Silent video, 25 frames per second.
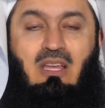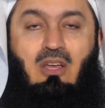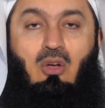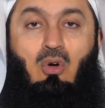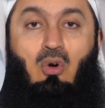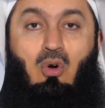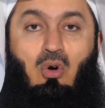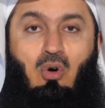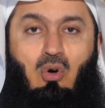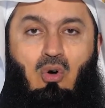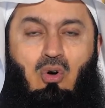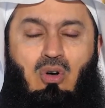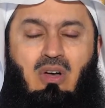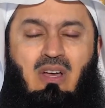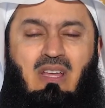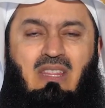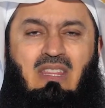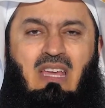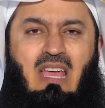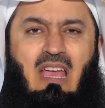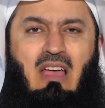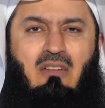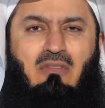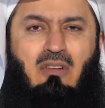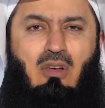or they
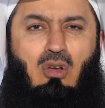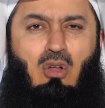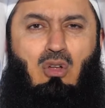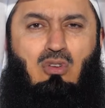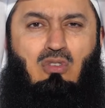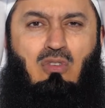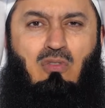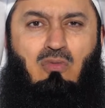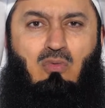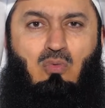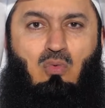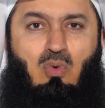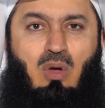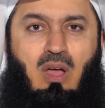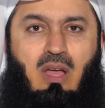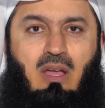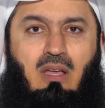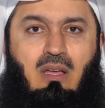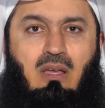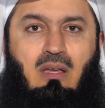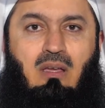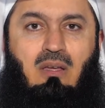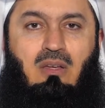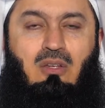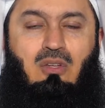have a lot of
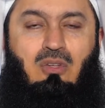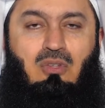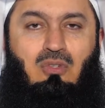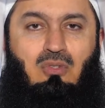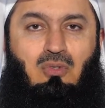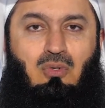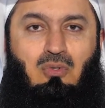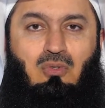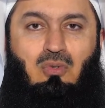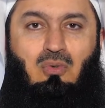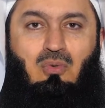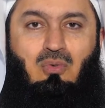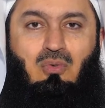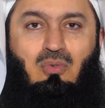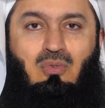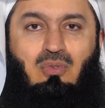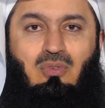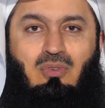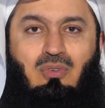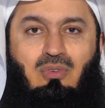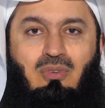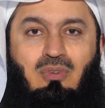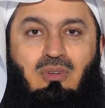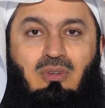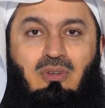work to do
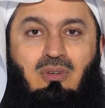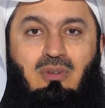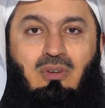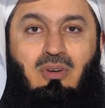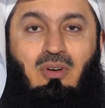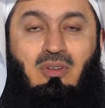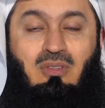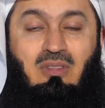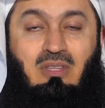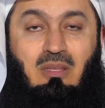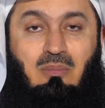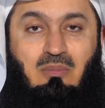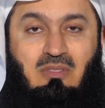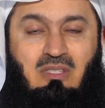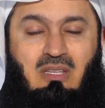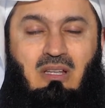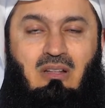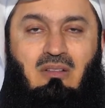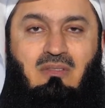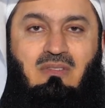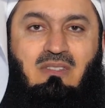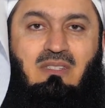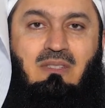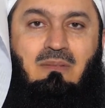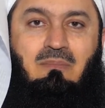on
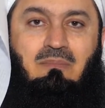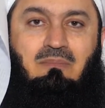themselves.